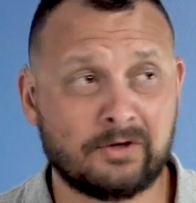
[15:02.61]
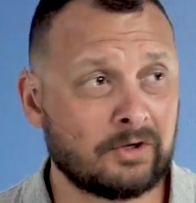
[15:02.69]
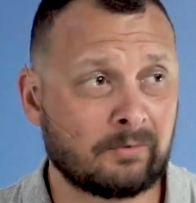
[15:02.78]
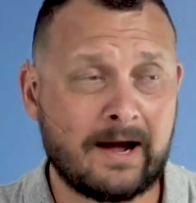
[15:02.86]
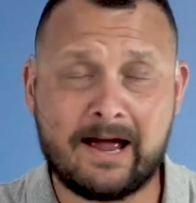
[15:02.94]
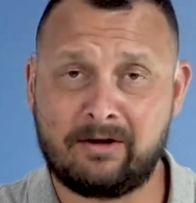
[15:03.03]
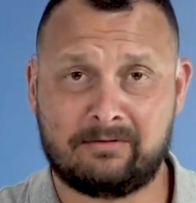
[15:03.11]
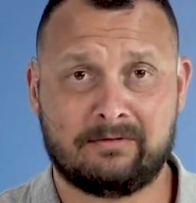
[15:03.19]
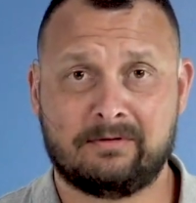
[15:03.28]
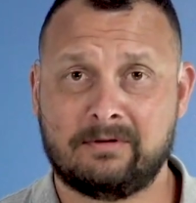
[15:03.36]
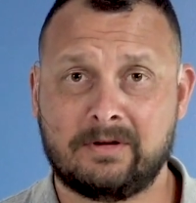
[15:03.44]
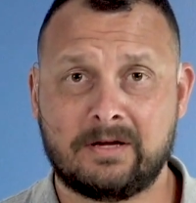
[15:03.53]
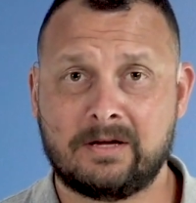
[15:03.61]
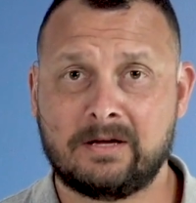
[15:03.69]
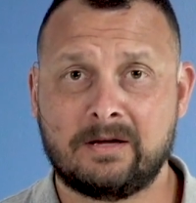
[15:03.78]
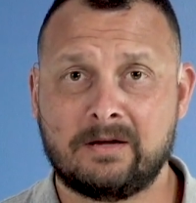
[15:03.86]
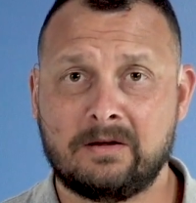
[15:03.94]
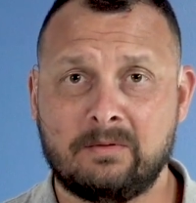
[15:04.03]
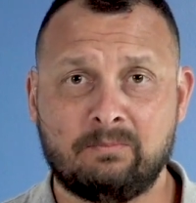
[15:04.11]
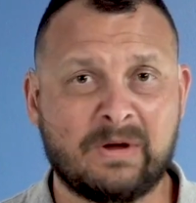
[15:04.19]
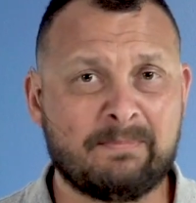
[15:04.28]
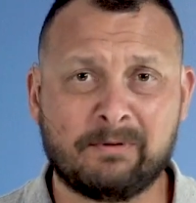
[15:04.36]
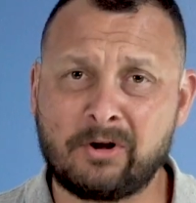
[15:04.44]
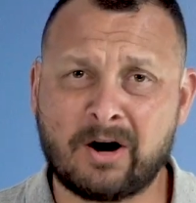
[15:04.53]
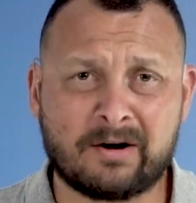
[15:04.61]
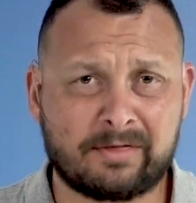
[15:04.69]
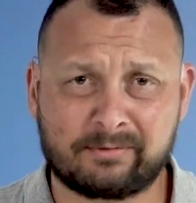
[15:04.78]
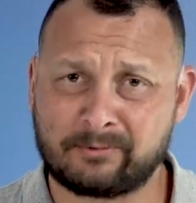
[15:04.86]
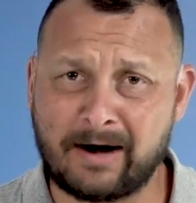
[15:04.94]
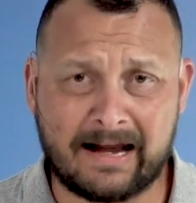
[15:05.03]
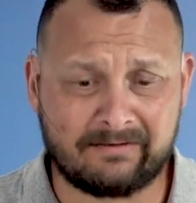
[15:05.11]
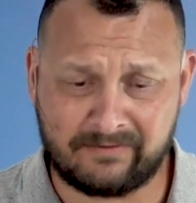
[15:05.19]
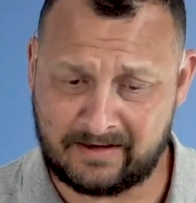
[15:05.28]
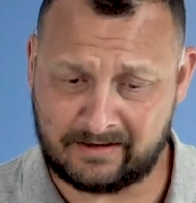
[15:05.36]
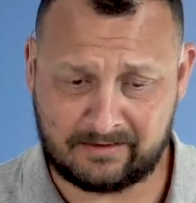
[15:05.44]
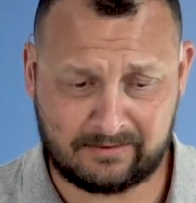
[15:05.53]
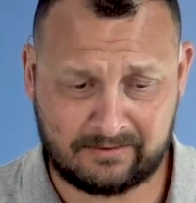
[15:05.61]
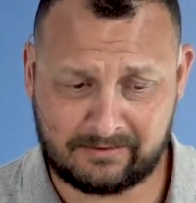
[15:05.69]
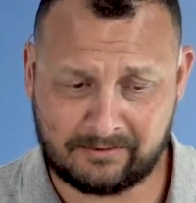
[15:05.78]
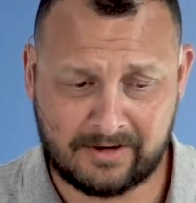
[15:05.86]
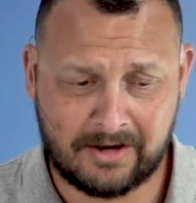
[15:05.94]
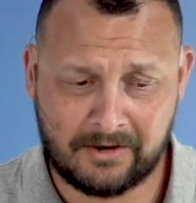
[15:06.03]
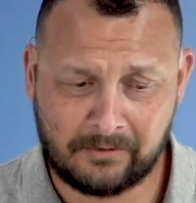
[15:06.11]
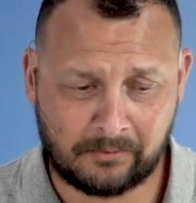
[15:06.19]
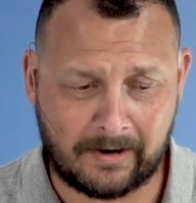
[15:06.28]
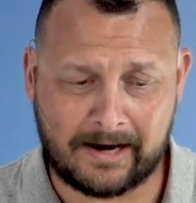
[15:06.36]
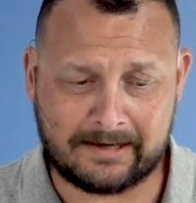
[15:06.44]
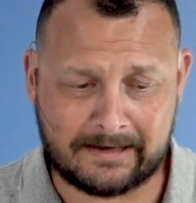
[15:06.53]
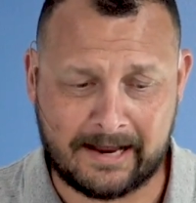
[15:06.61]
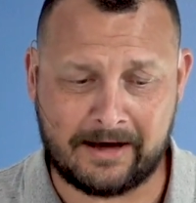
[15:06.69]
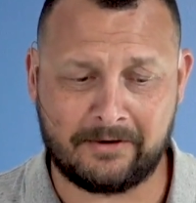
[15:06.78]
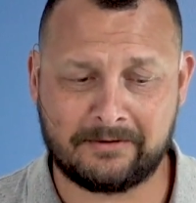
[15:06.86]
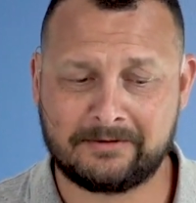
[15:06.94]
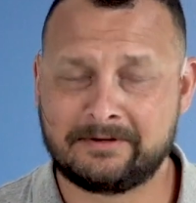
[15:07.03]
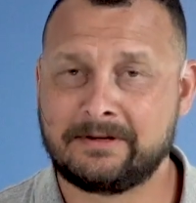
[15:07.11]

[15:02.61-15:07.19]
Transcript: Look around. People aren't thriving right now.